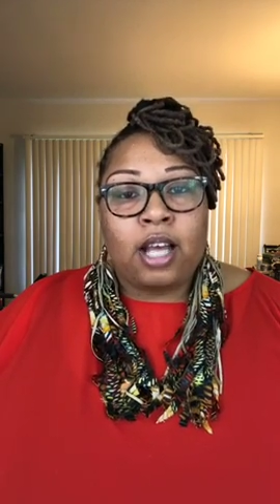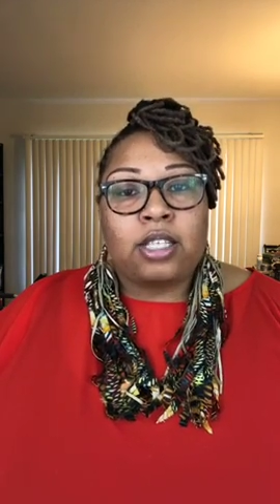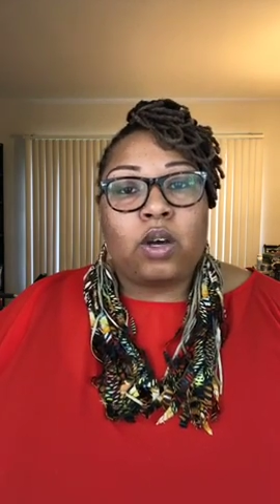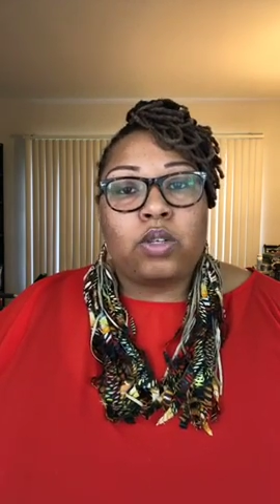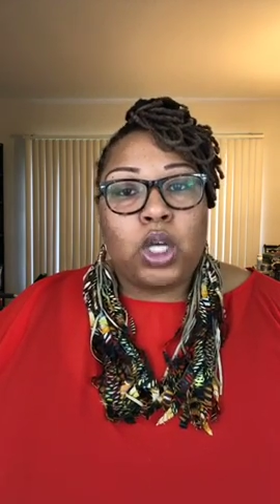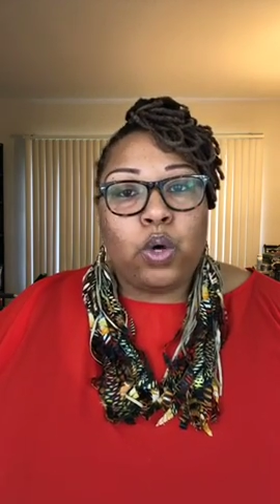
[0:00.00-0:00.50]

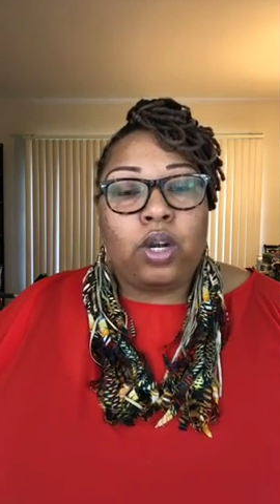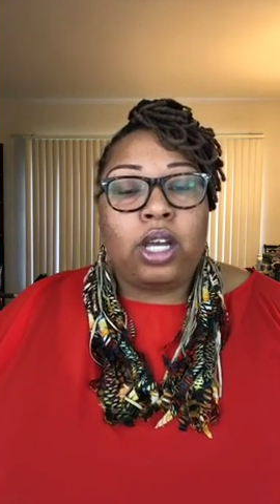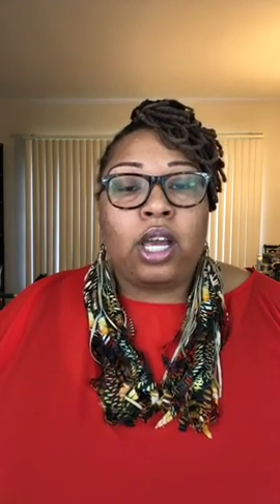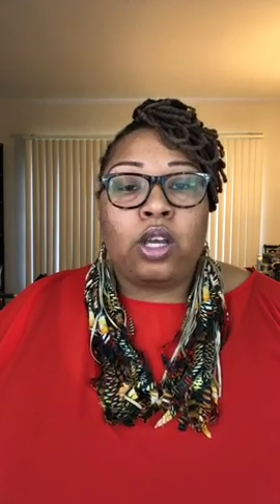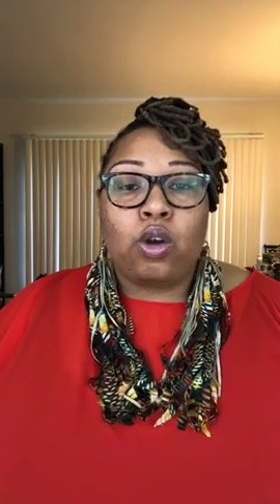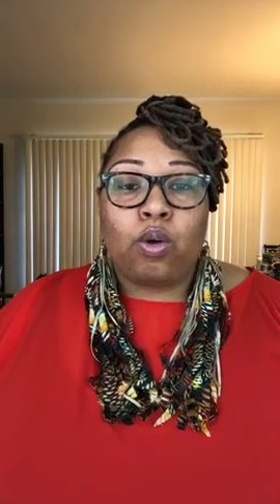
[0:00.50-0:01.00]
So
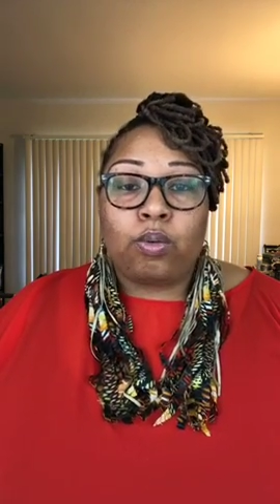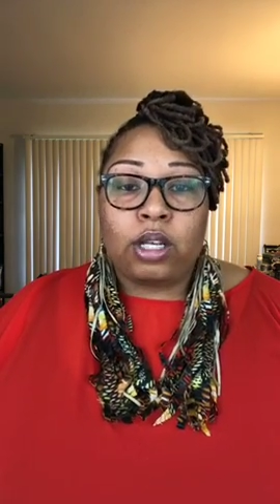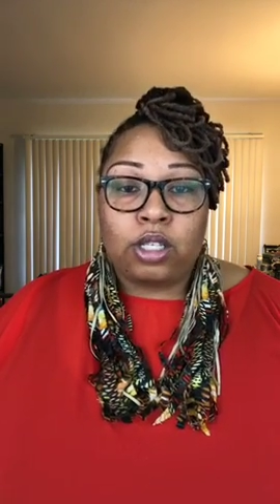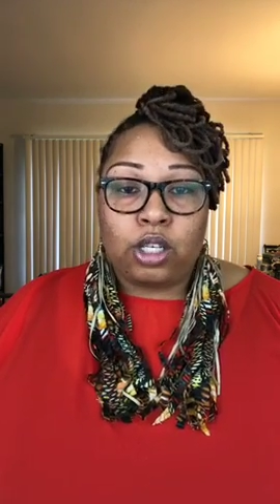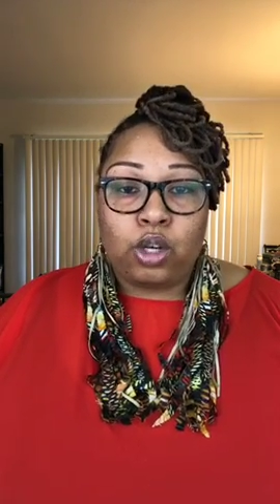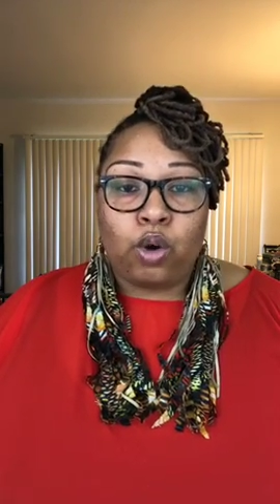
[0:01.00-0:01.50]
tuning
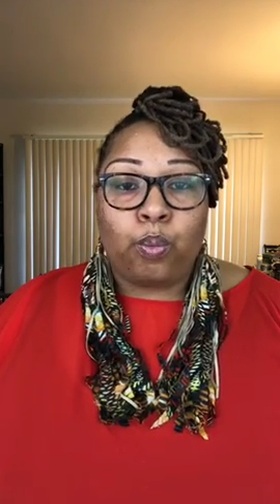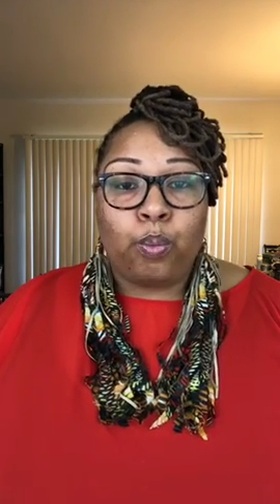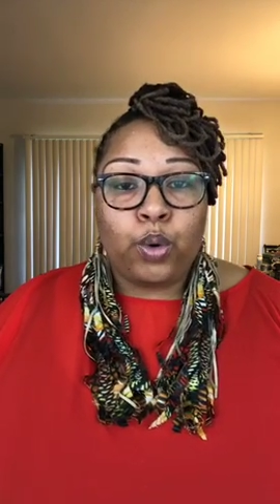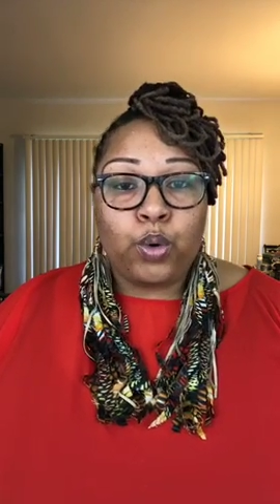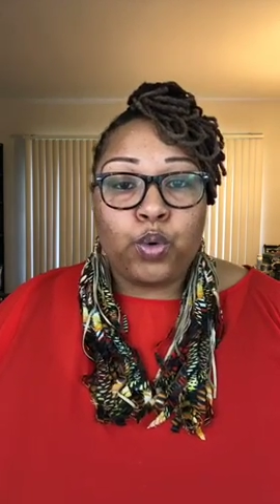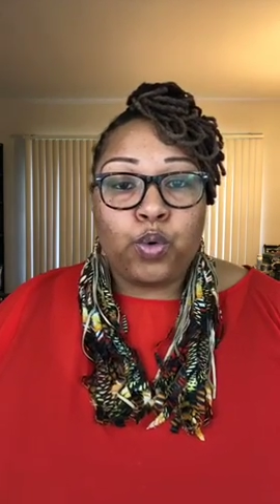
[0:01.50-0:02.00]
into your
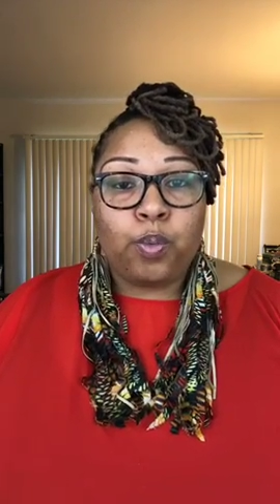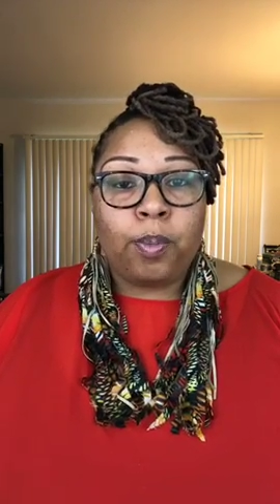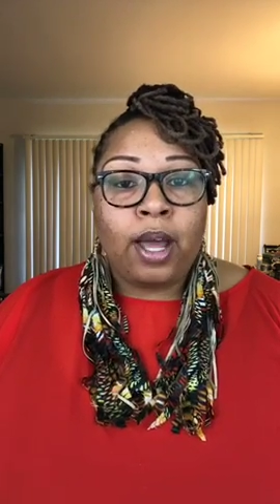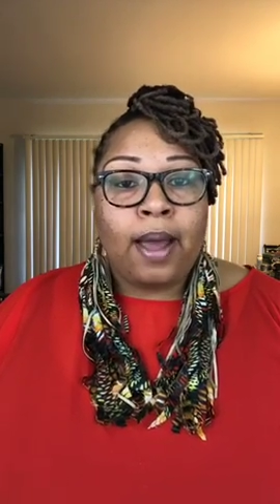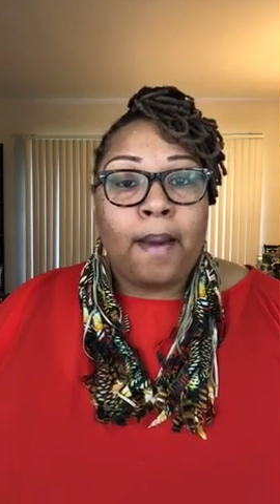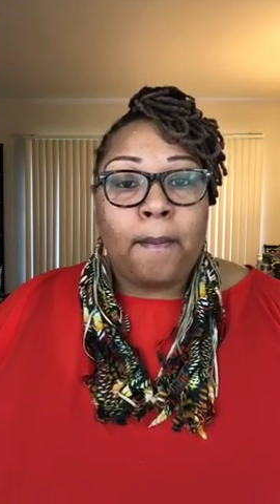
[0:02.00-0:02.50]

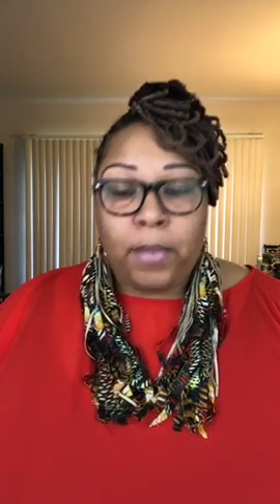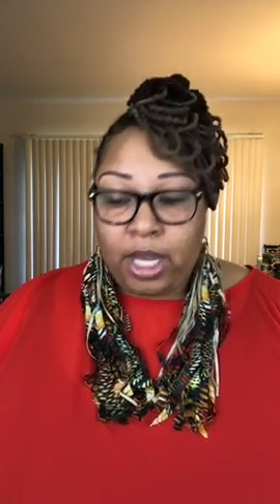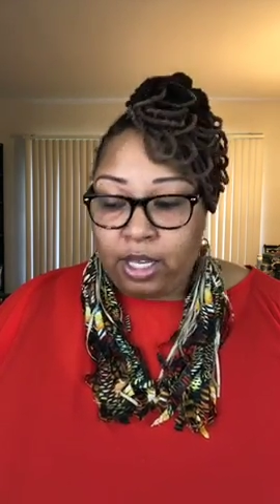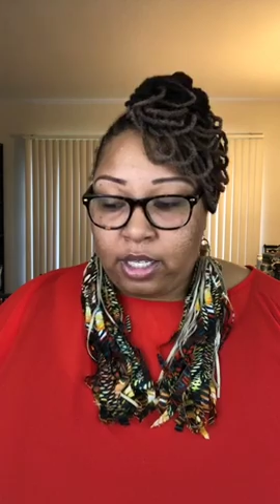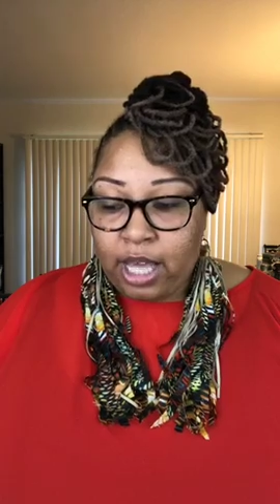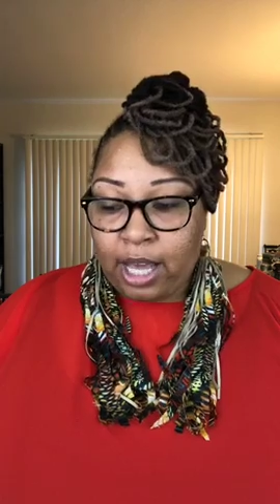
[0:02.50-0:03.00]
womb
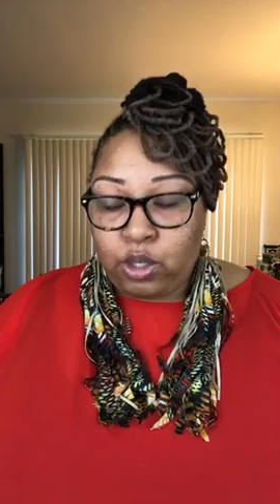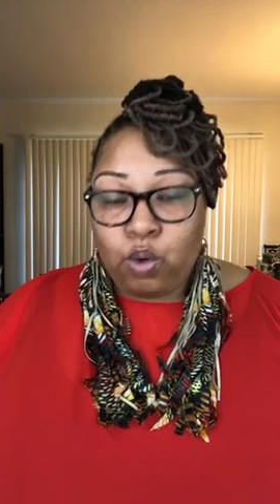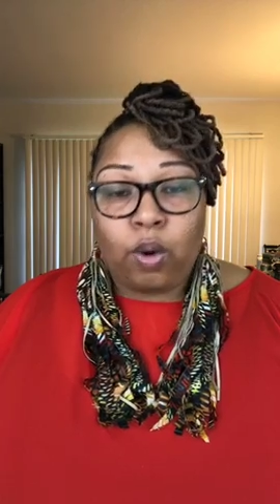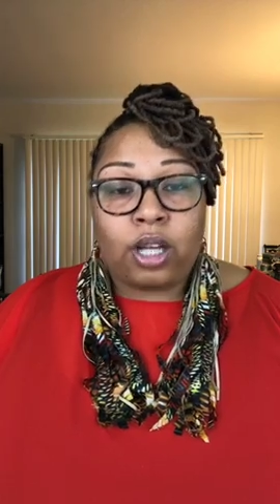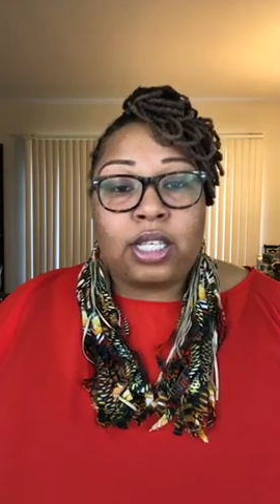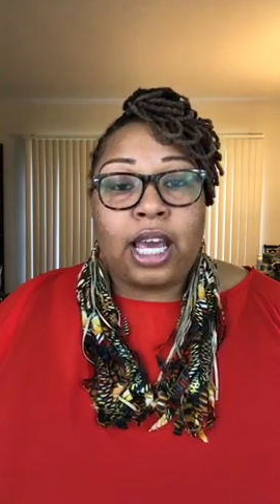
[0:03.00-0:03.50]
means that
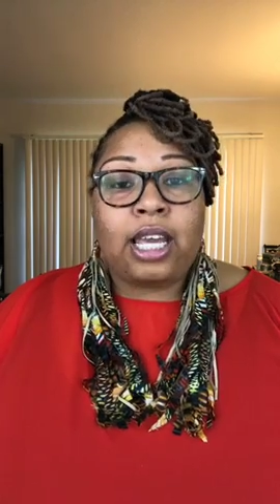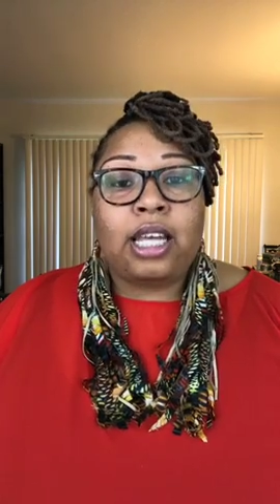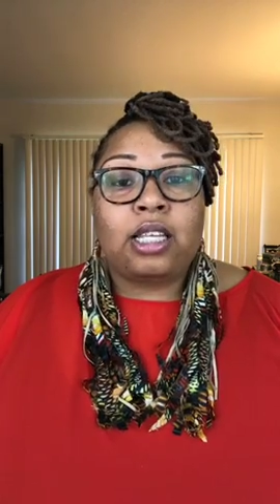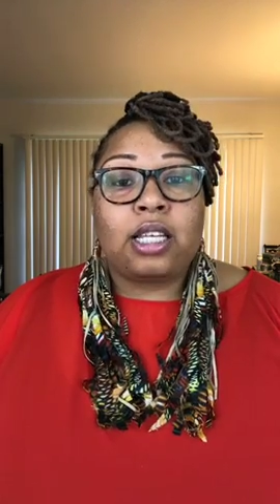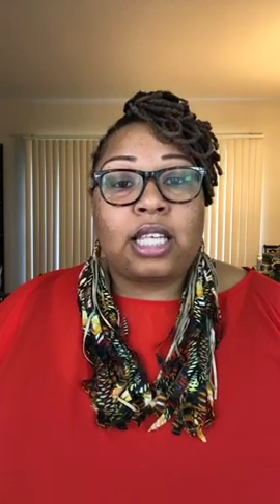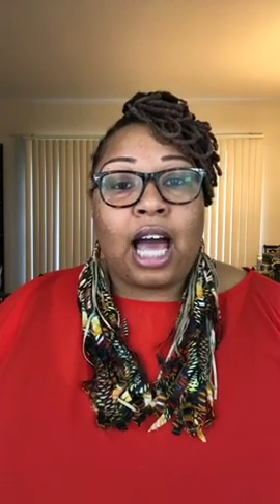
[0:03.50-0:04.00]
you are
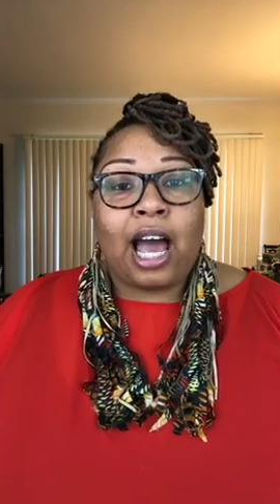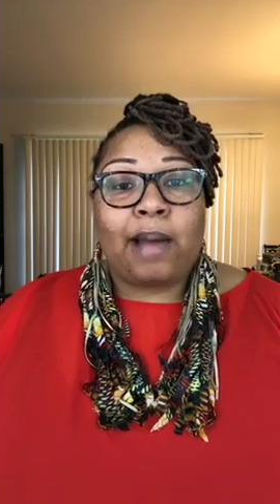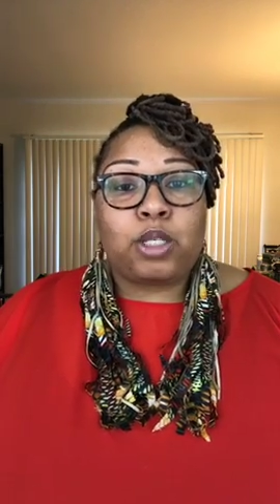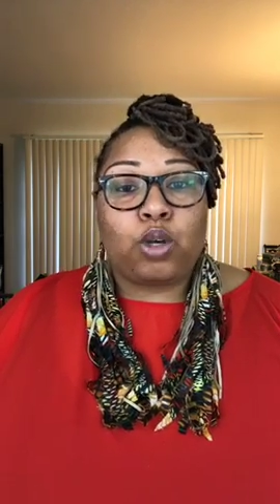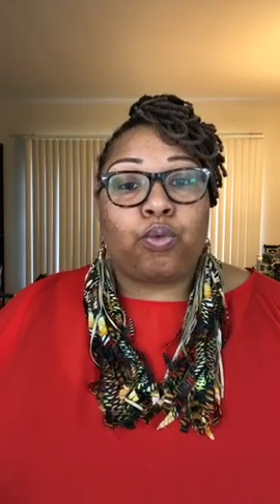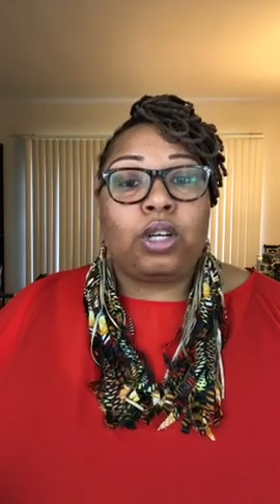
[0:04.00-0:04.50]
taking the
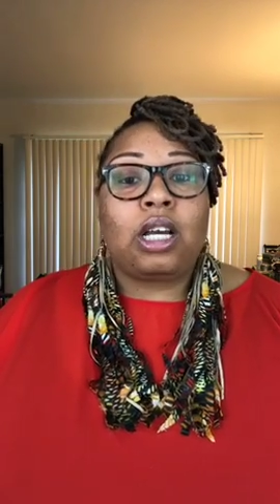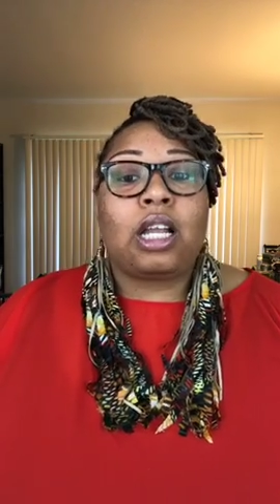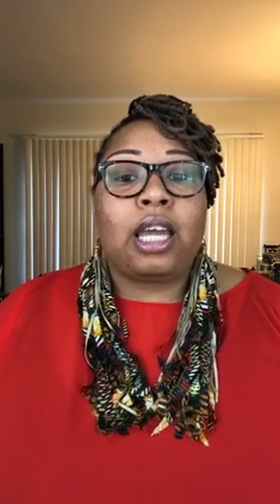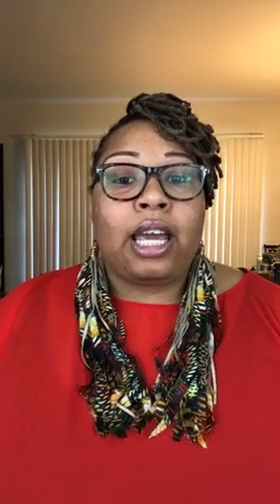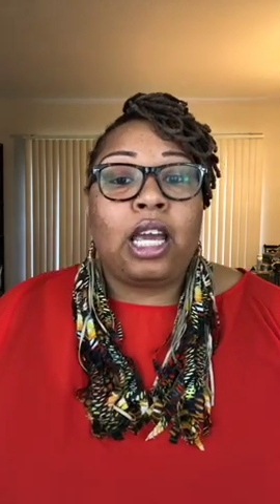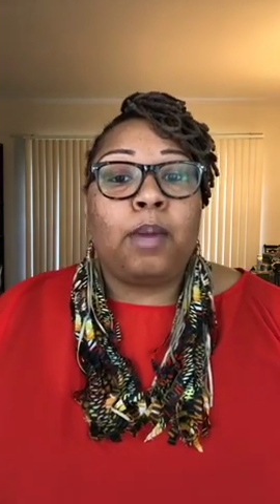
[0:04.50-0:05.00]
time to
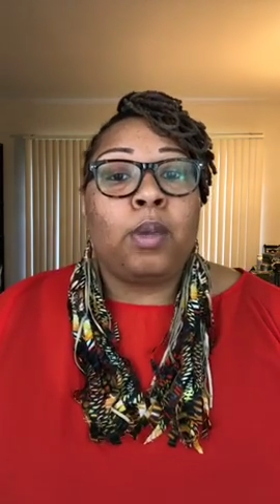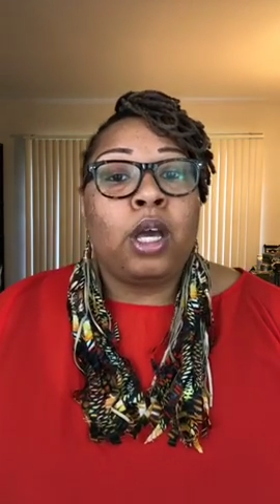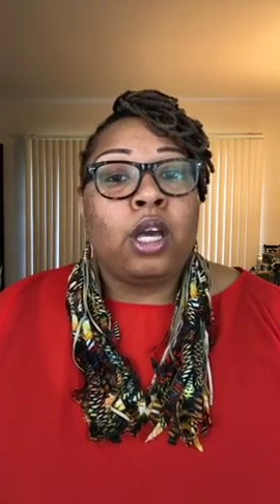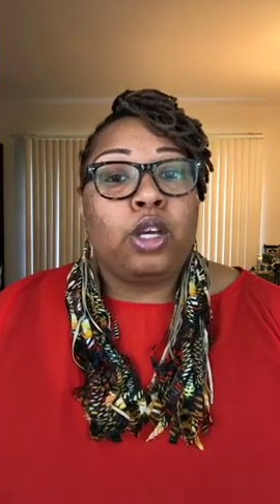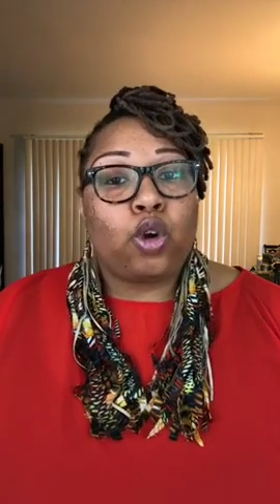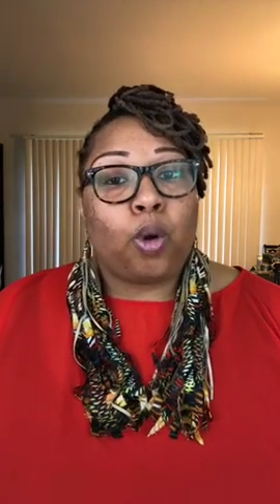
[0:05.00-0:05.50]
reclaim
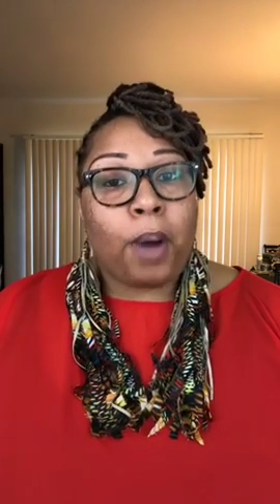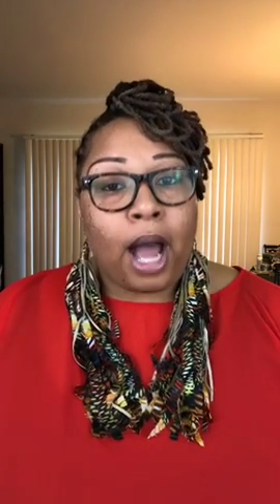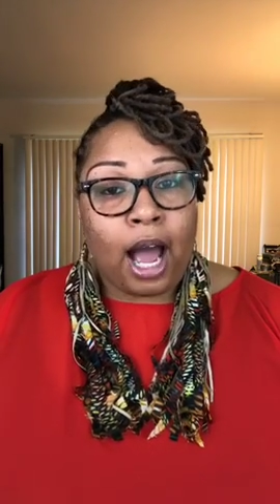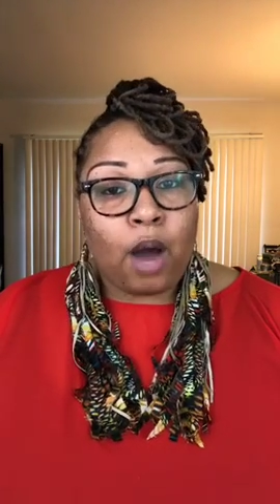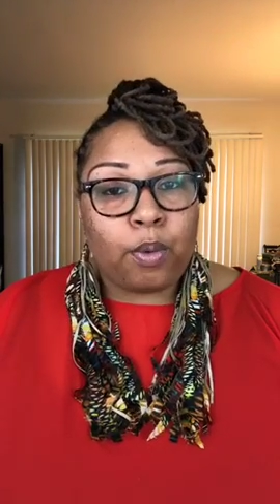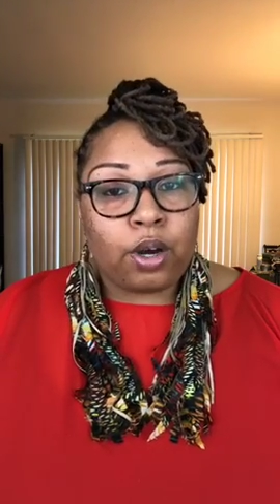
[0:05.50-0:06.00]
your
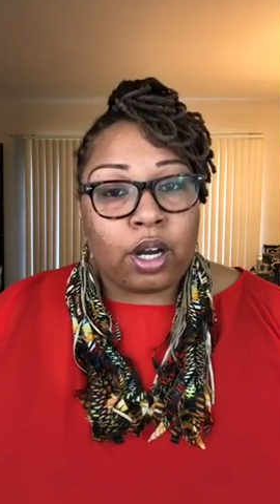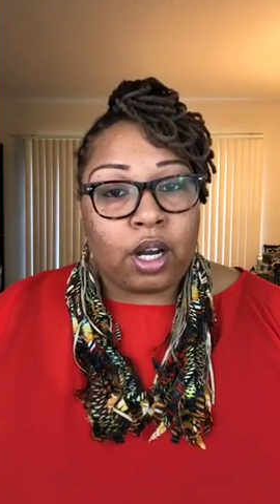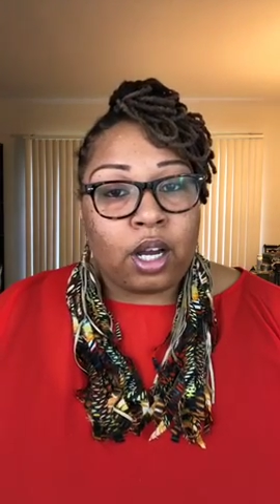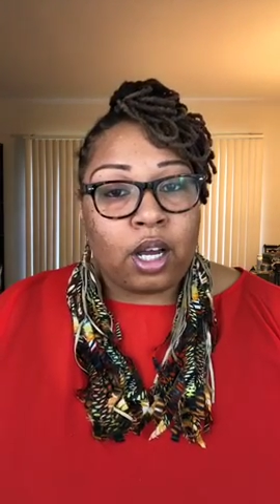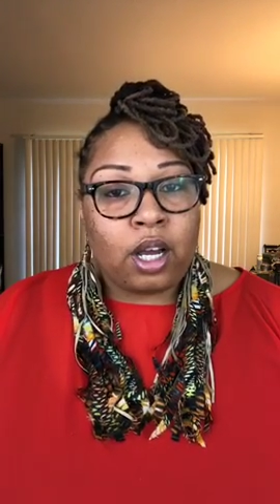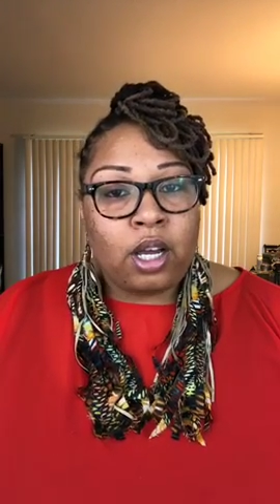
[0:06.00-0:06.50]
power,